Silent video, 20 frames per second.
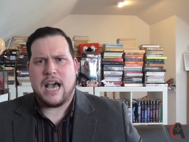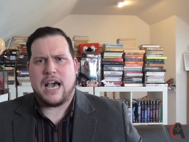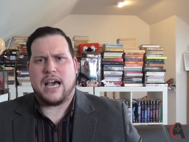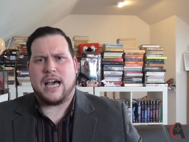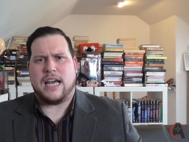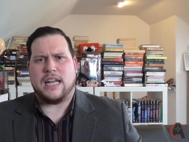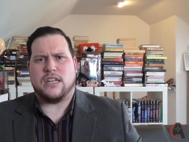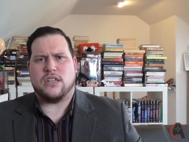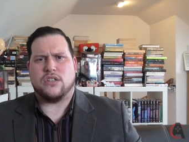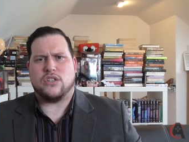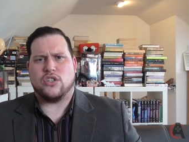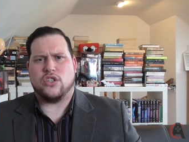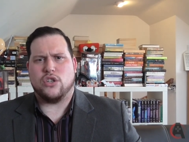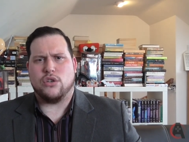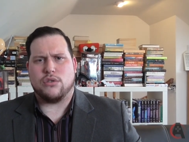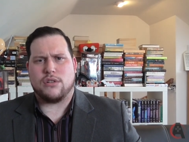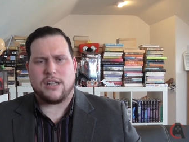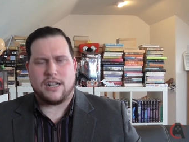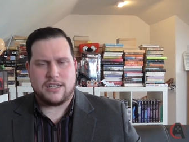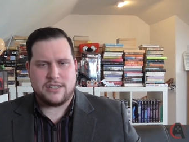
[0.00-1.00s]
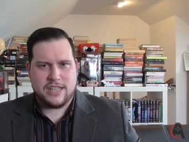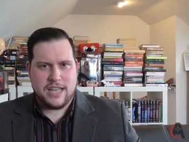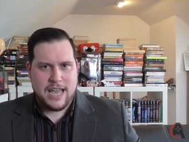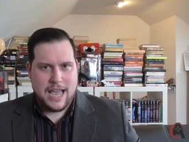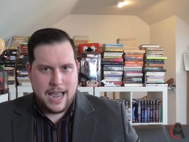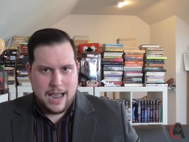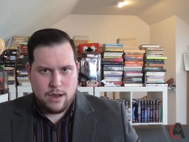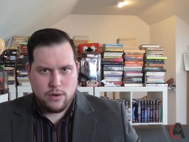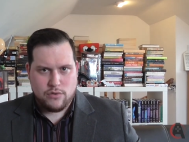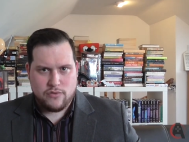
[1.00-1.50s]
and utilise their
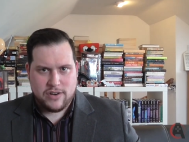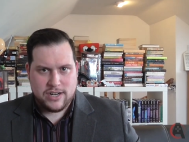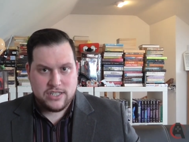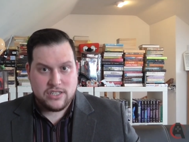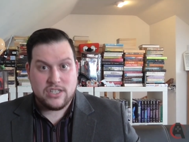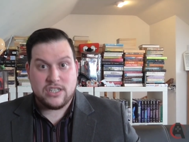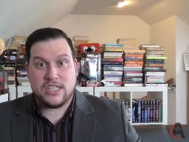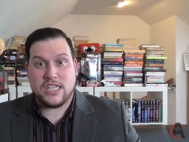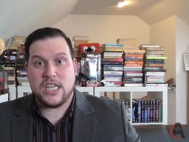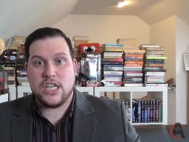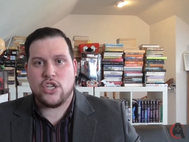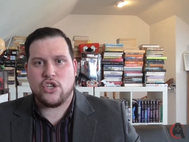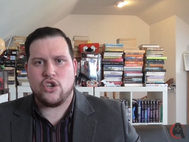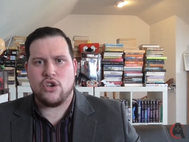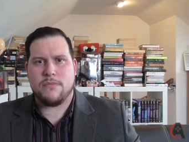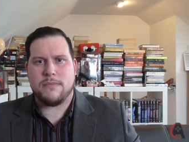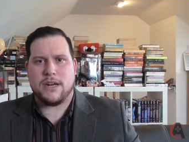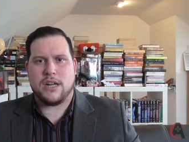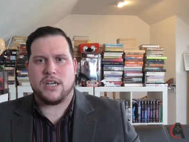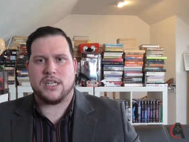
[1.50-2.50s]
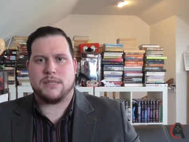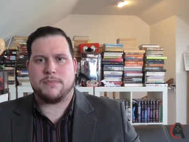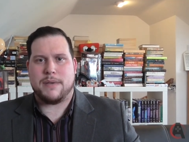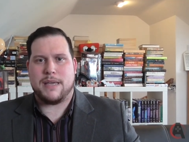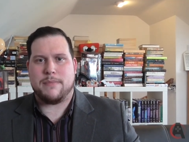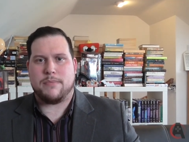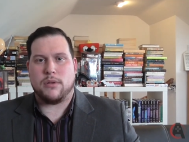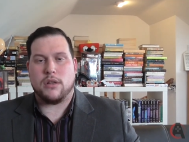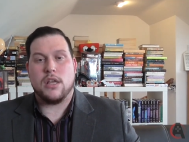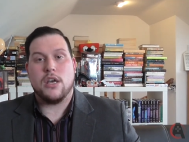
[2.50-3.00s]
outrage to dehumanise
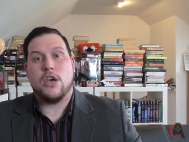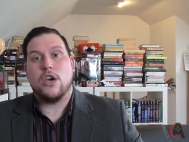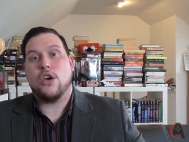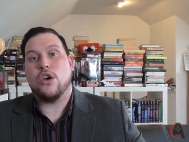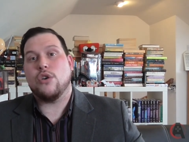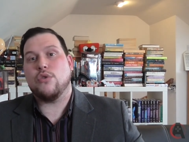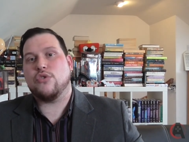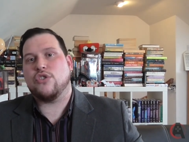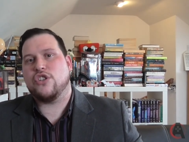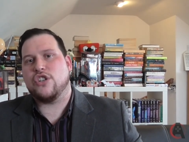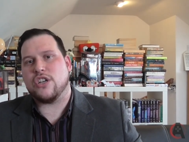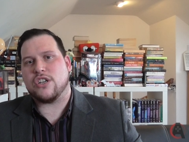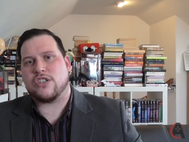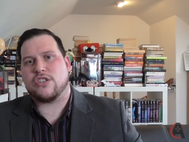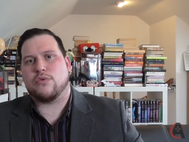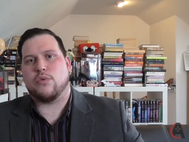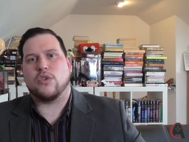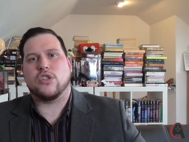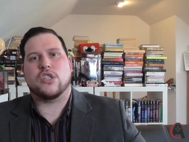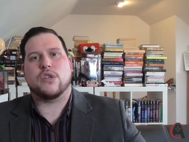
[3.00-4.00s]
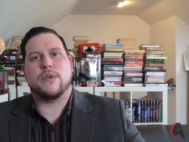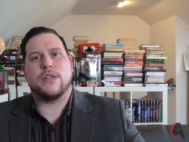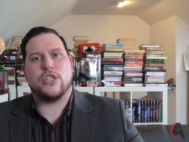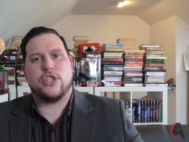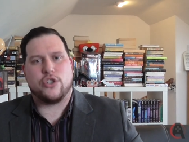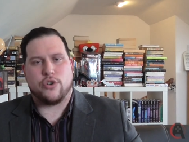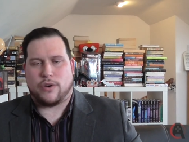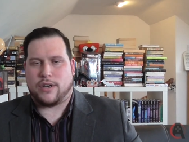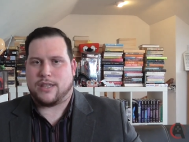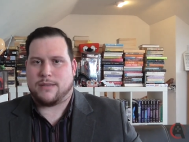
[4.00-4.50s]
people who just want to
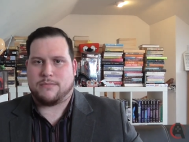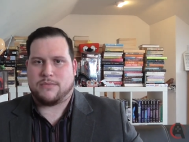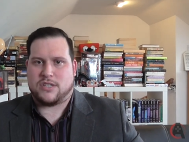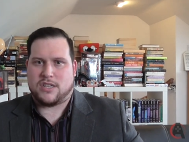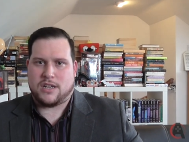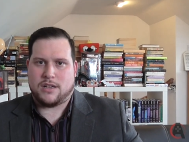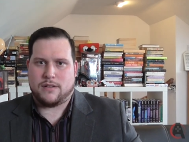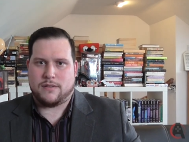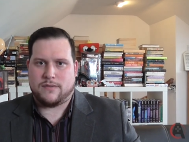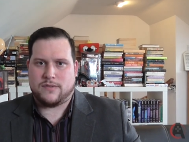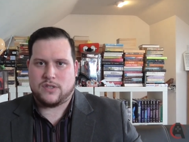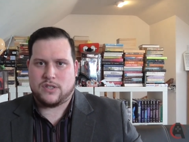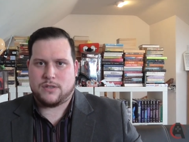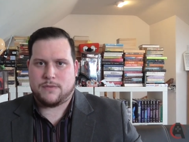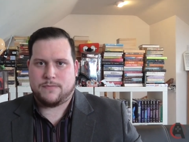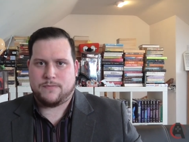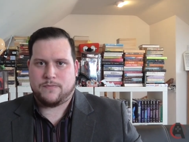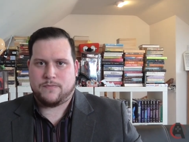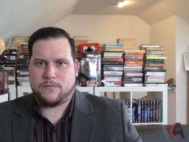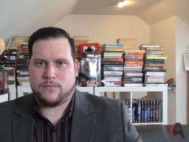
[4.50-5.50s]
enjoy themselves.